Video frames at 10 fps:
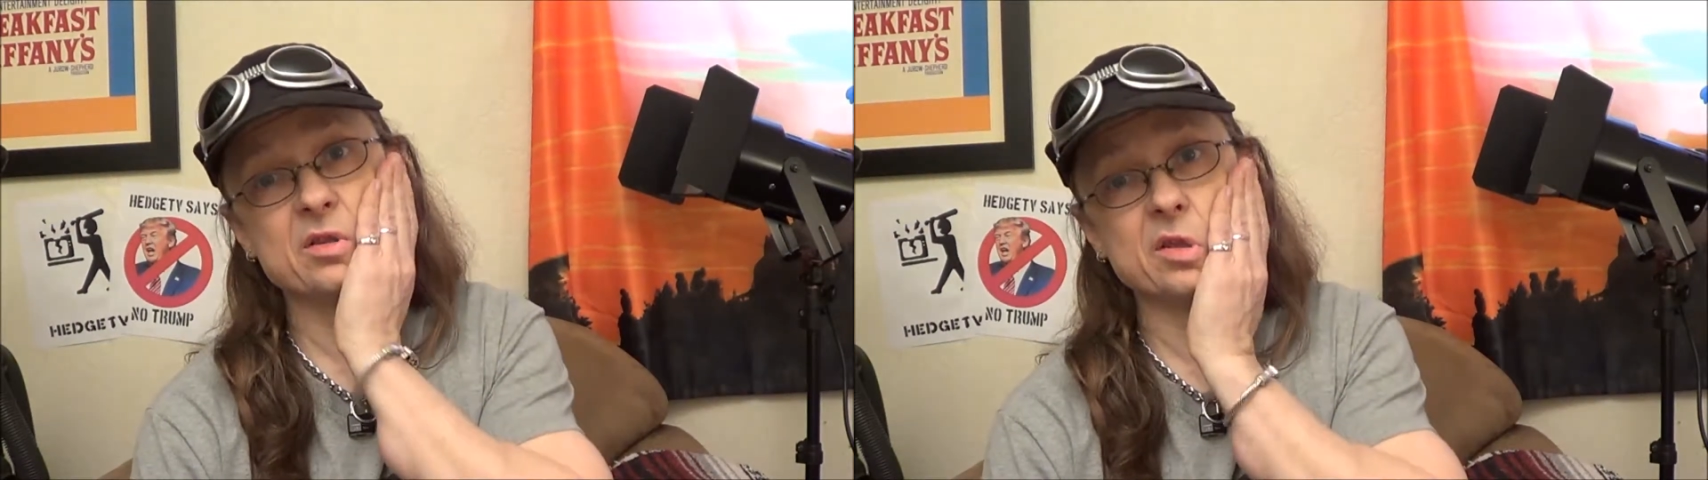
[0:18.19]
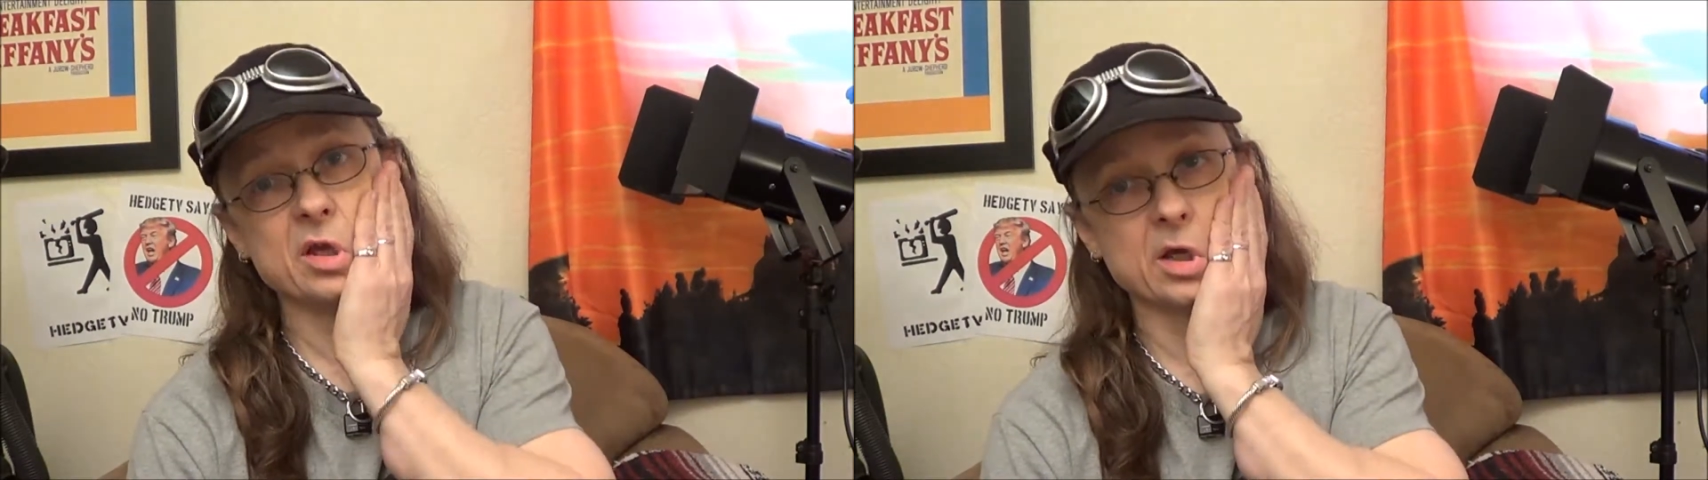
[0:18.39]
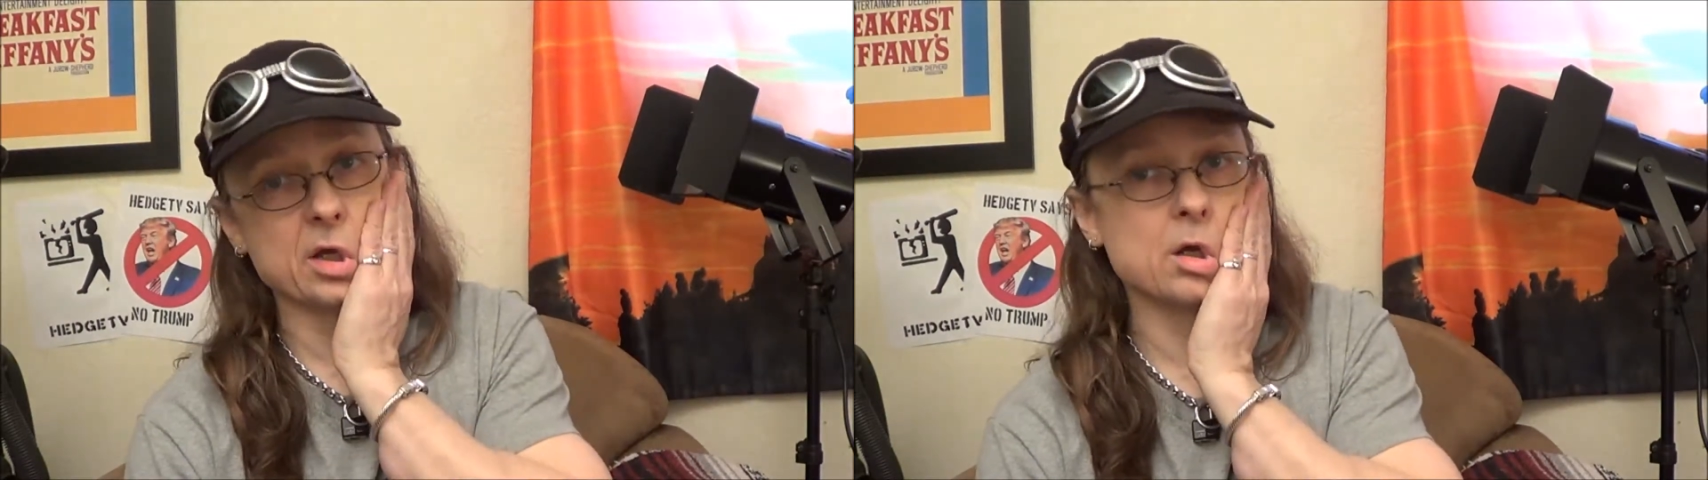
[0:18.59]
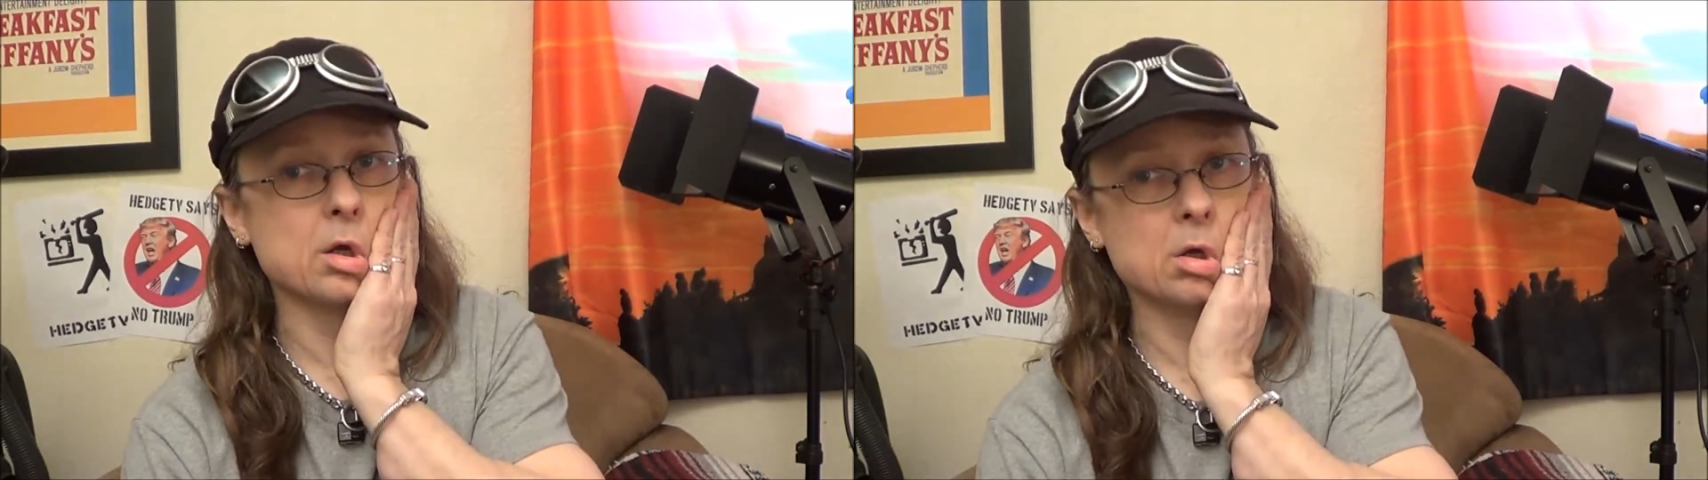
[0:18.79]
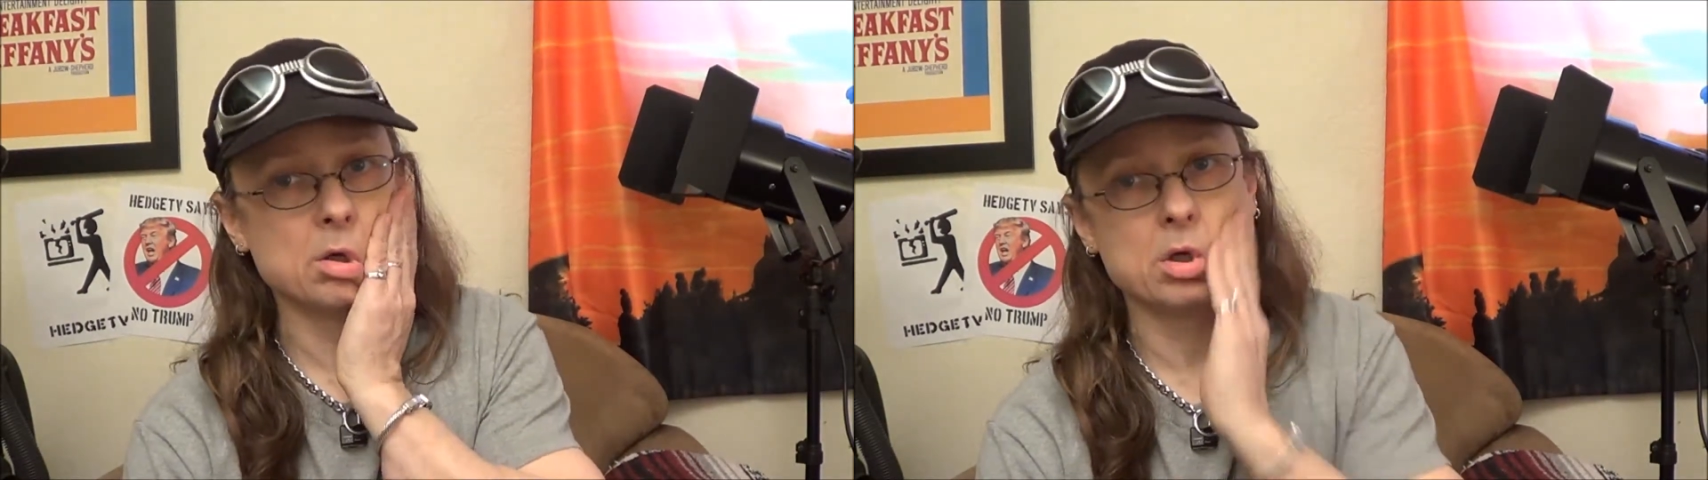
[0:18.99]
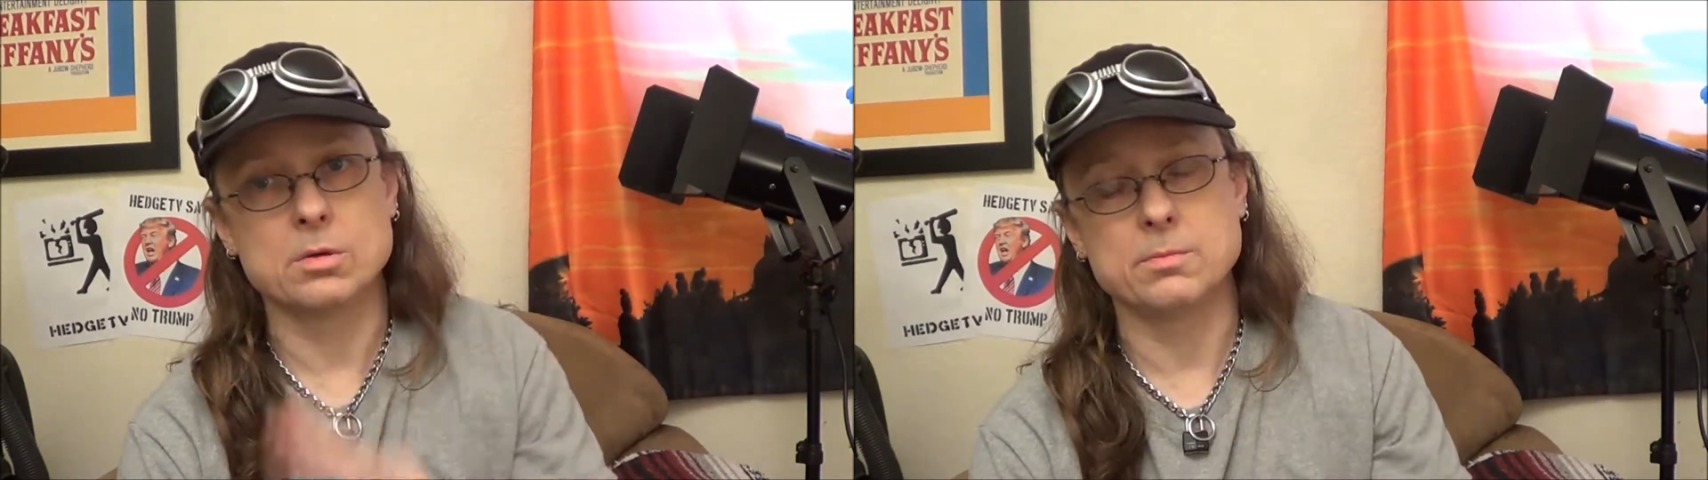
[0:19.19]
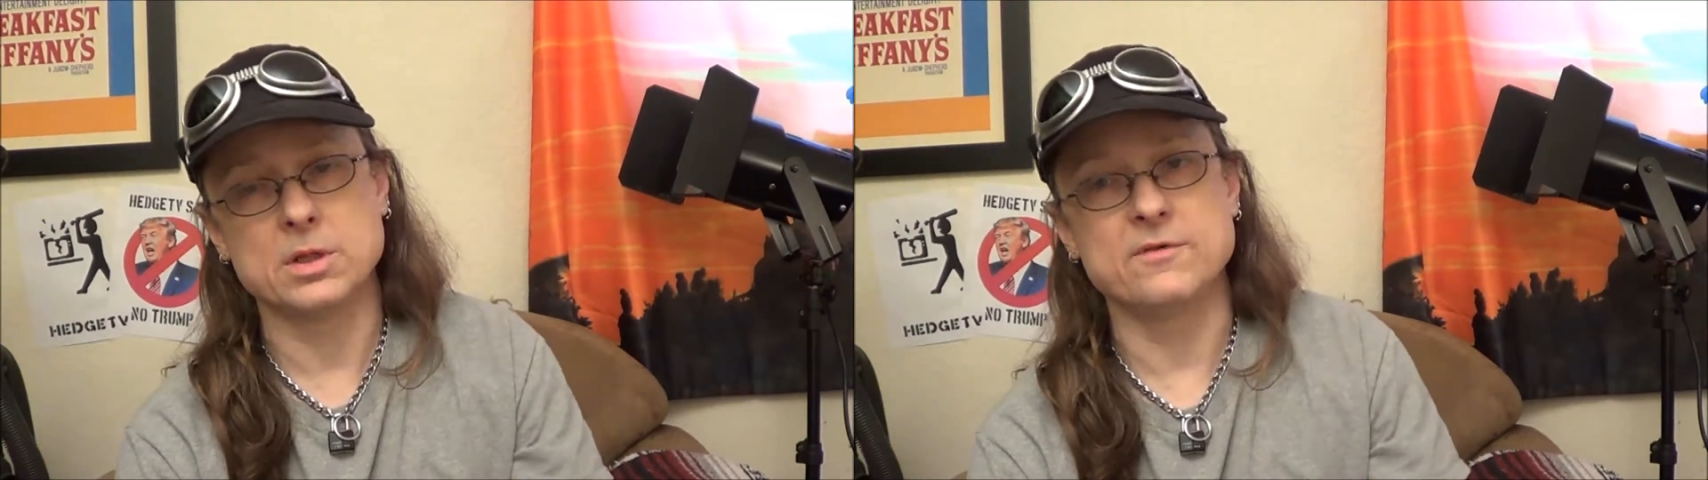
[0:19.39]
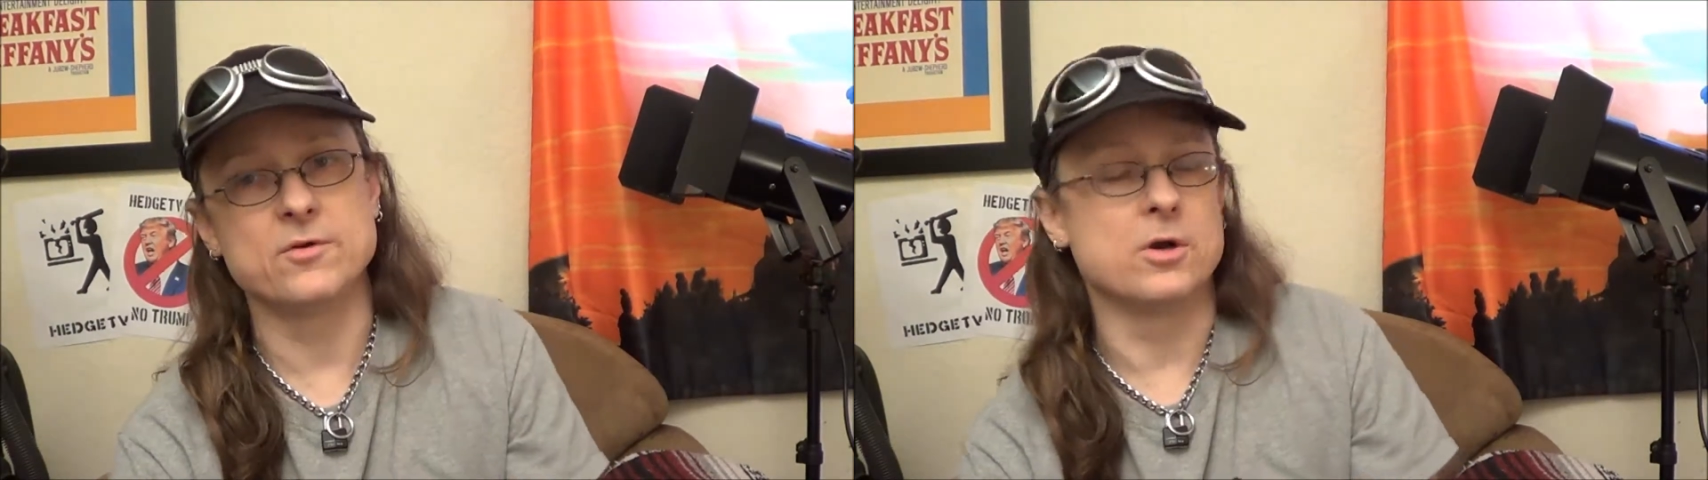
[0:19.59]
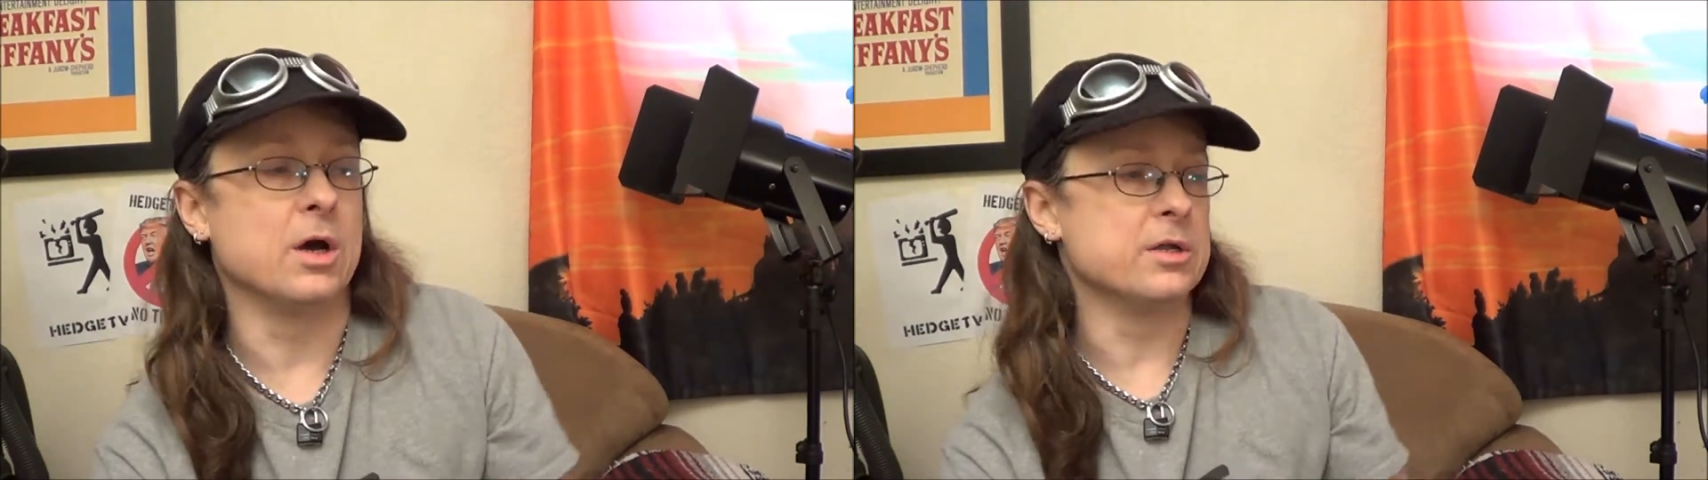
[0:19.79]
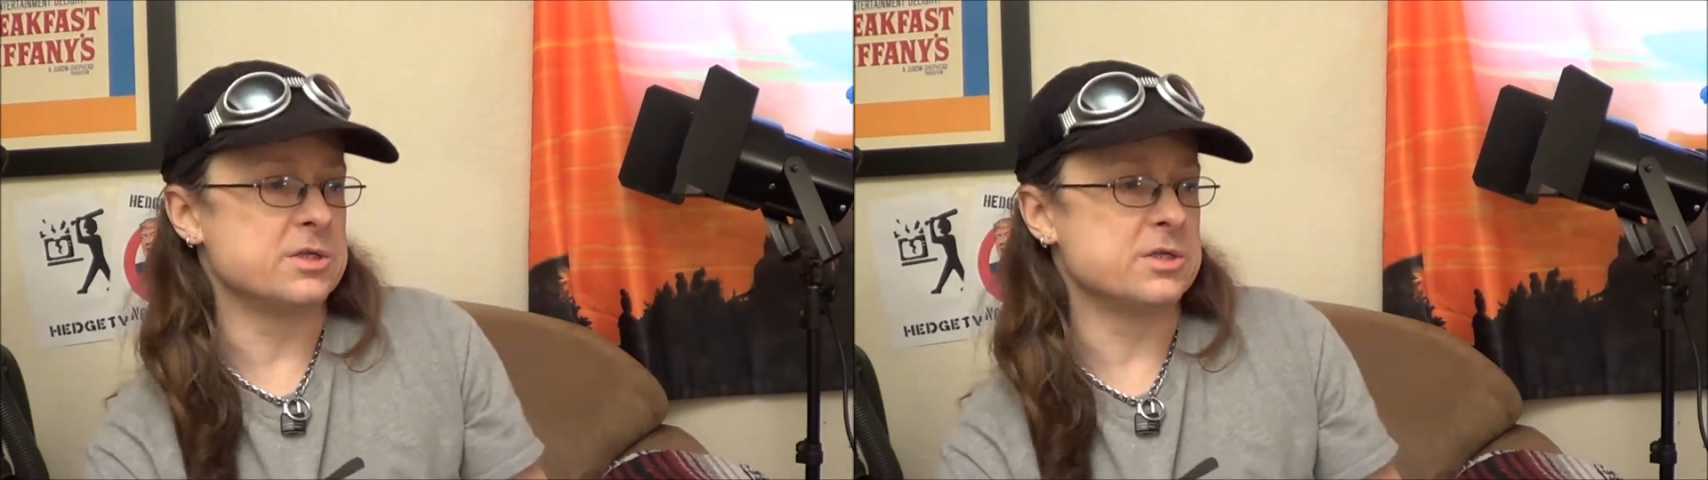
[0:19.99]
thing. Believe it or not, you